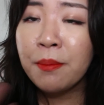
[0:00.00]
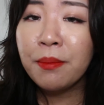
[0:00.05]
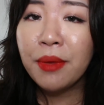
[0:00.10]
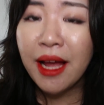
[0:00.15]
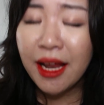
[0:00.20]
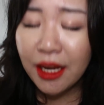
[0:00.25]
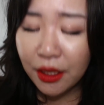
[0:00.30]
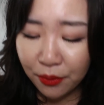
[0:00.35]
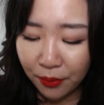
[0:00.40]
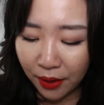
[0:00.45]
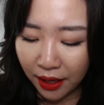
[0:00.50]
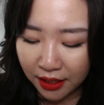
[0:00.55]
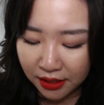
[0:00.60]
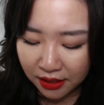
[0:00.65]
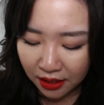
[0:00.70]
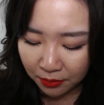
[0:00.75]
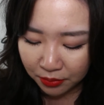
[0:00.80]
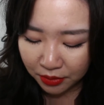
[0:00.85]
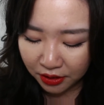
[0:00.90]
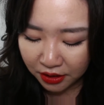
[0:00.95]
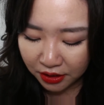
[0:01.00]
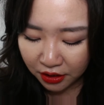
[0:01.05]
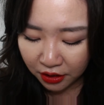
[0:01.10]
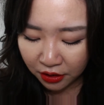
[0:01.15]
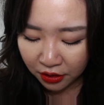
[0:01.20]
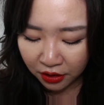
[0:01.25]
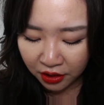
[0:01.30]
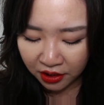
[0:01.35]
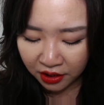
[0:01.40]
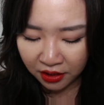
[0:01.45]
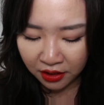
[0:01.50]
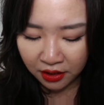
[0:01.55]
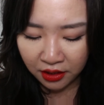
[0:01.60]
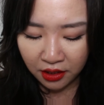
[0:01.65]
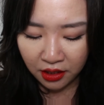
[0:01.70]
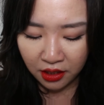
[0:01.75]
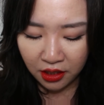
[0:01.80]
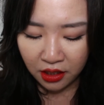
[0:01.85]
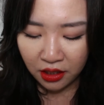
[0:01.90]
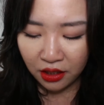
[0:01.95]
But anyways, I'm just gonna
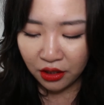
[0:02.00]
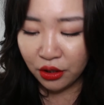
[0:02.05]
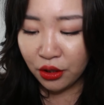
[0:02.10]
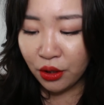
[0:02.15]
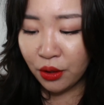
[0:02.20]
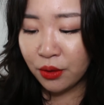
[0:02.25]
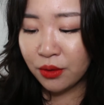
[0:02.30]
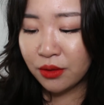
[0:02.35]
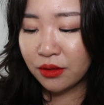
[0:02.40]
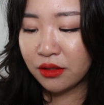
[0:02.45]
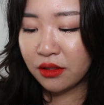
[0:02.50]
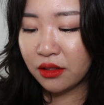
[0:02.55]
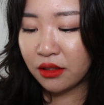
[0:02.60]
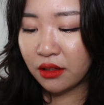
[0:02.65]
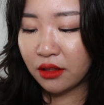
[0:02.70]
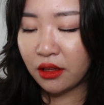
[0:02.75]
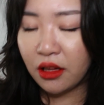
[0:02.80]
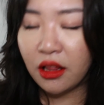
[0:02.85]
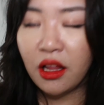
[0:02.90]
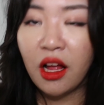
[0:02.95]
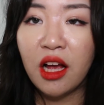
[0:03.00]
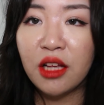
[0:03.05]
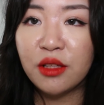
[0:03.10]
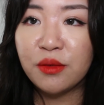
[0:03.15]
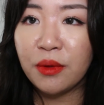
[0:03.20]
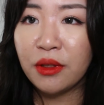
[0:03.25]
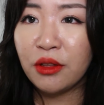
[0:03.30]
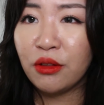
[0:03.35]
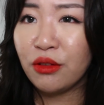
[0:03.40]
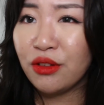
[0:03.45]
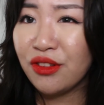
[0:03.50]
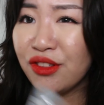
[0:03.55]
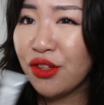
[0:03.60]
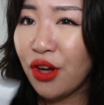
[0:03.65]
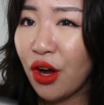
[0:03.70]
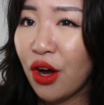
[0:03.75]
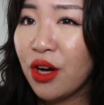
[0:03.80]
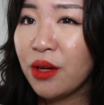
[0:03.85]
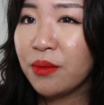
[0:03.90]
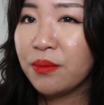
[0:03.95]
use the last one on
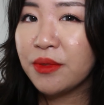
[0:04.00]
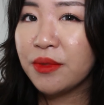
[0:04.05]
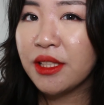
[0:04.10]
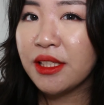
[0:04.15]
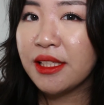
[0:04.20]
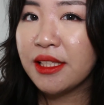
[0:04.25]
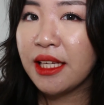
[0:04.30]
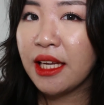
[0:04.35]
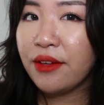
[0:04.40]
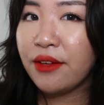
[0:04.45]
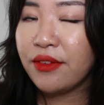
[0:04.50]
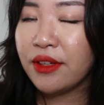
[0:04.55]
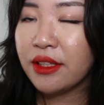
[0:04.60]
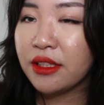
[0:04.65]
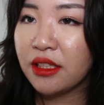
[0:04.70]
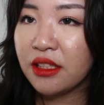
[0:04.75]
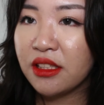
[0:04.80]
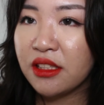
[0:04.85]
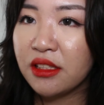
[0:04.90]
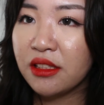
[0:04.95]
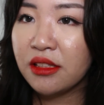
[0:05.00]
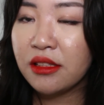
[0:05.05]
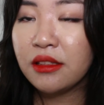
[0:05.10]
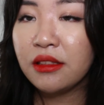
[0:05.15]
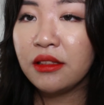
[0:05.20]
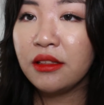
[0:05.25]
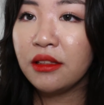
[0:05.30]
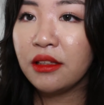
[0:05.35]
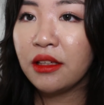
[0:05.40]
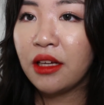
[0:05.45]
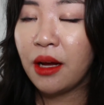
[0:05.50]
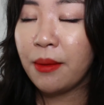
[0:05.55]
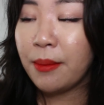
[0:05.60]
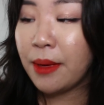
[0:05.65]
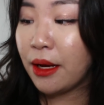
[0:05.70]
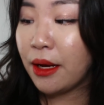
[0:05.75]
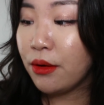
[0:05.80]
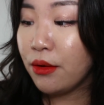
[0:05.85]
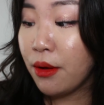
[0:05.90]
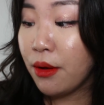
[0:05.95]
top to see if it does come
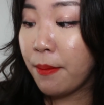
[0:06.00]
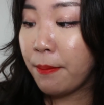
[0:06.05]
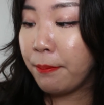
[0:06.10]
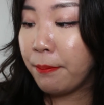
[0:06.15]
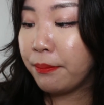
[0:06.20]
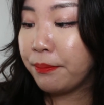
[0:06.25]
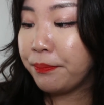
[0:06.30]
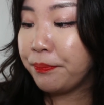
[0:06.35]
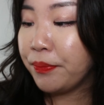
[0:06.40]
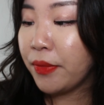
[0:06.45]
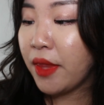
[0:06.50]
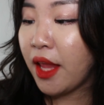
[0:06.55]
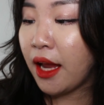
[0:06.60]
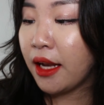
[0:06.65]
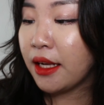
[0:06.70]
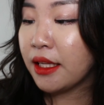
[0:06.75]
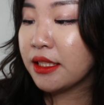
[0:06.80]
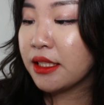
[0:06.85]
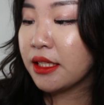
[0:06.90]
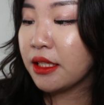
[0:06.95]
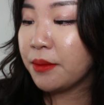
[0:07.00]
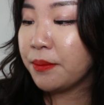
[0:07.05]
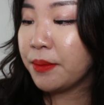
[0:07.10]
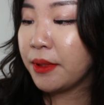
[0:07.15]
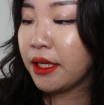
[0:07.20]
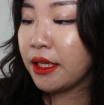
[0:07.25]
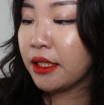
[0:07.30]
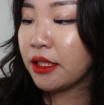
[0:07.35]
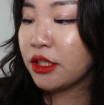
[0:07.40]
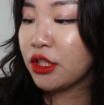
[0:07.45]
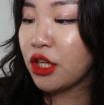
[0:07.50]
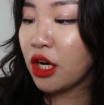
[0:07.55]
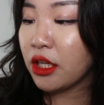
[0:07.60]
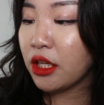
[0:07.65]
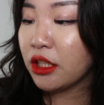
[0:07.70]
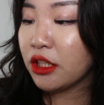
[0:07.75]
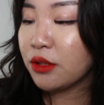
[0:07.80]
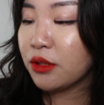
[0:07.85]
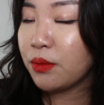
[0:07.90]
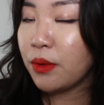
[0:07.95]
out. And it's gonna be the
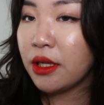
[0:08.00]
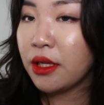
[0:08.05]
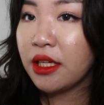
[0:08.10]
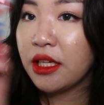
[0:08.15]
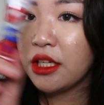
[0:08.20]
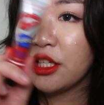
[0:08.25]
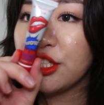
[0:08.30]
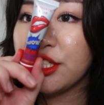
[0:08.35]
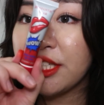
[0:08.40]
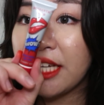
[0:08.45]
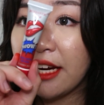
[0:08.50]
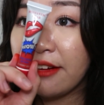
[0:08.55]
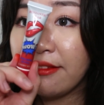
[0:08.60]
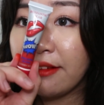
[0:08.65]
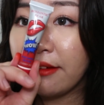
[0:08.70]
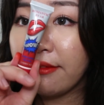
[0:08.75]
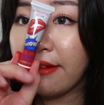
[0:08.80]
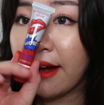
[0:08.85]
darkest one in cherry